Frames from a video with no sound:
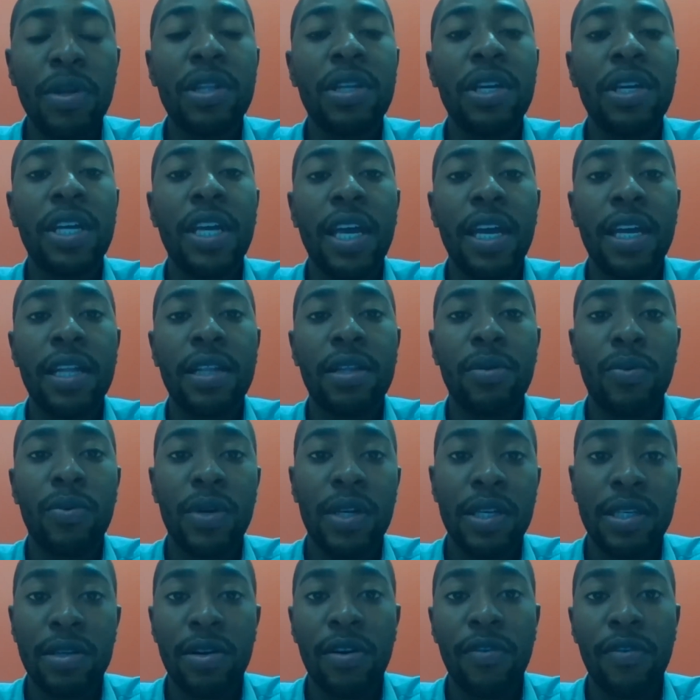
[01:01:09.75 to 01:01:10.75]
to
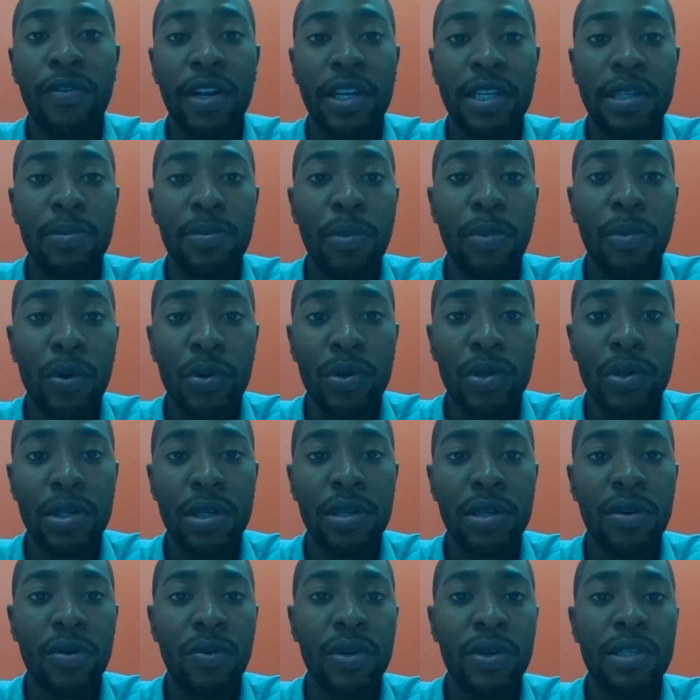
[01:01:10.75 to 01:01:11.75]
mitigate the risk of
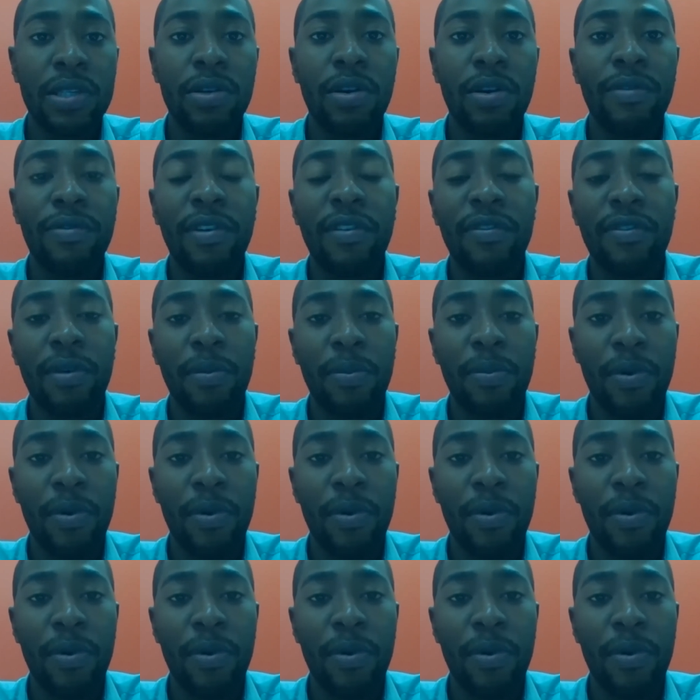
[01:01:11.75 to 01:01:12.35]
explosion, the risk of,